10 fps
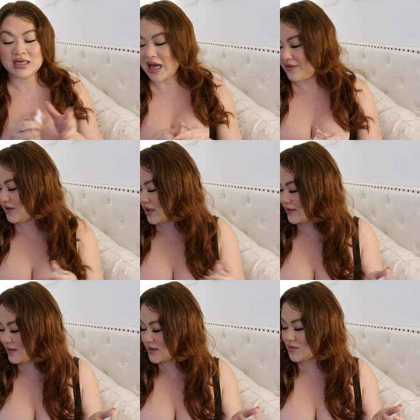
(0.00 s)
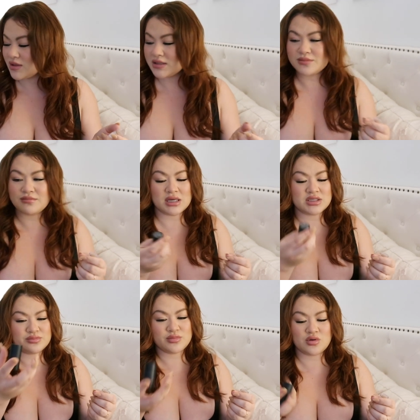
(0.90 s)
I feel like this one is
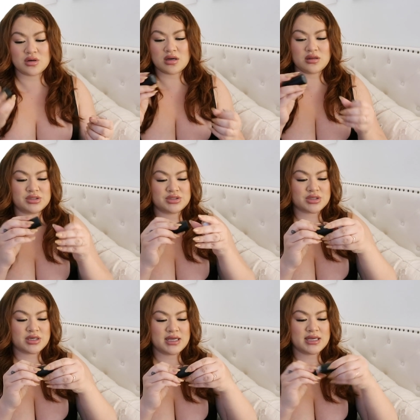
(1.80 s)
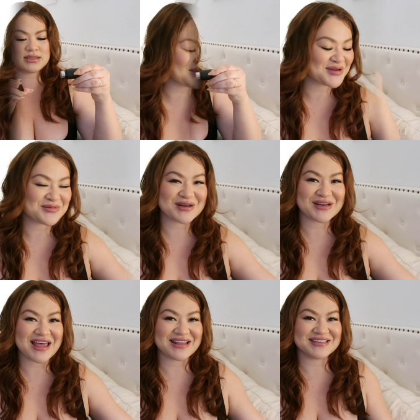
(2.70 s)
much more luxurious. Alright, y'all, we're gonna
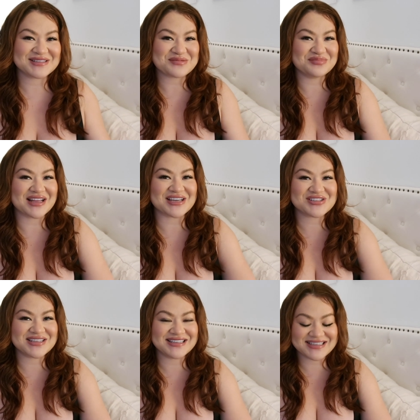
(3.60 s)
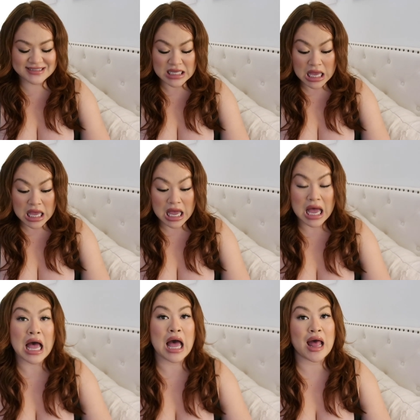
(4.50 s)
head into blushes.
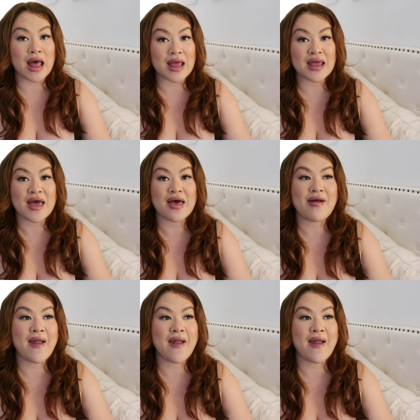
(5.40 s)
I